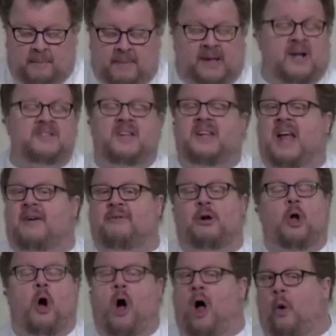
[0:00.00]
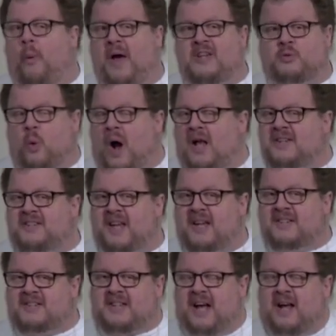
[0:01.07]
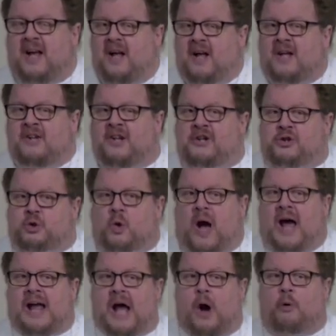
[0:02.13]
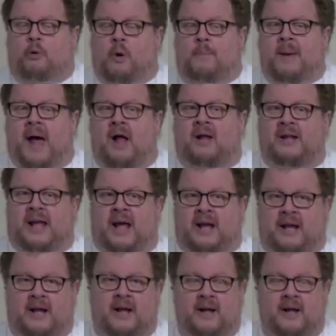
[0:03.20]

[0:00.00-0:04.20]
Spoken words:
because the devil always wants us to try out rebellion.